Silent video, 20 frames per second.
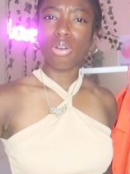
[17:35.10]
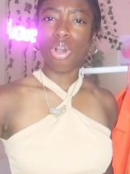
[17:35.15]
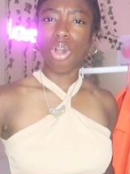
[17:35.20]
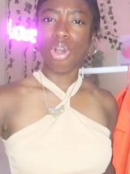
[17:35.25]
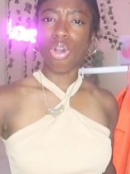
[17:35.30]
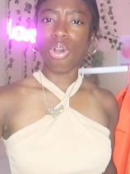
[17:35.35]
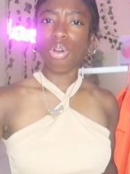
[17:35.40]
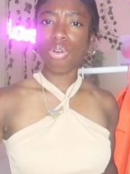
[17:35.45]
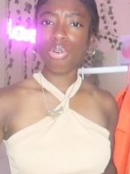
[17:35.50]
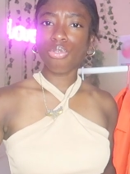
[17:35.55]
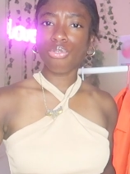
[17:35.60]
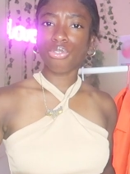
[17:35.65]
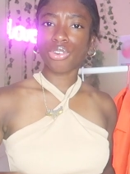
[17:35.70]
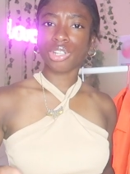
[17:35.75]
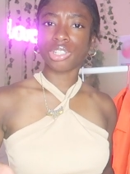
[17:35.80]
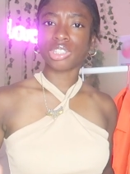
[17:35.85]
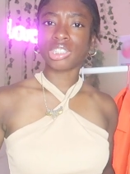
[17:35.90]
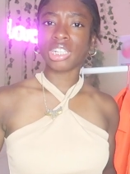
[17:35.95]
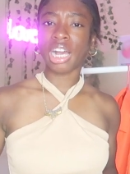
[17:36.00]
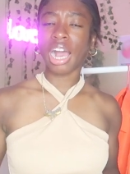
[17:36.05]
hole for
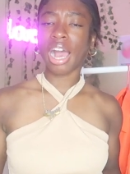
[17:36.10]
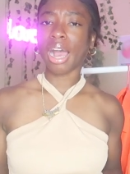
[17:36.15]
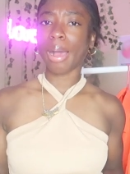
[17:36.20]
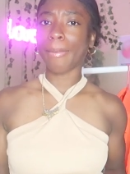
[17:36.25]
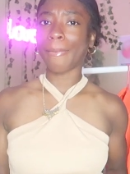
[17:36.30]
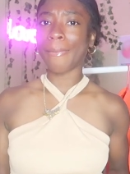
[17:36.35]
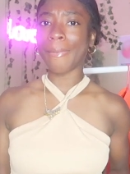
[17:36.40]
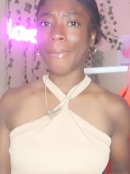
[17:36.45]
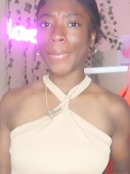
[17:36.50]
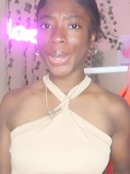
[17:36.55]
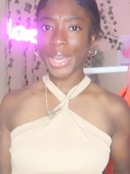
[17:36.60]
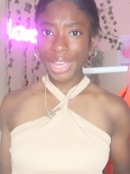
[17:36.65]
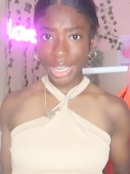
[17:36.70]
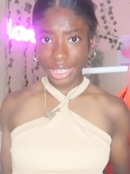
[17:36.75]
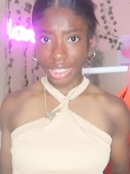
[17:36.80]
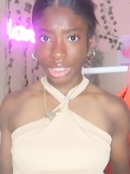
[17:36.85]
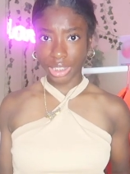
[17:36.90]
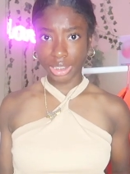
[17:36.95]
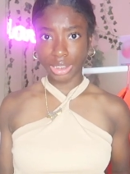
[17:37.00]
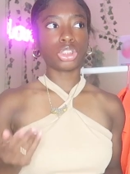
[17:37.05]
the top
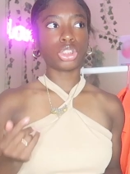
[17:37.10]
button.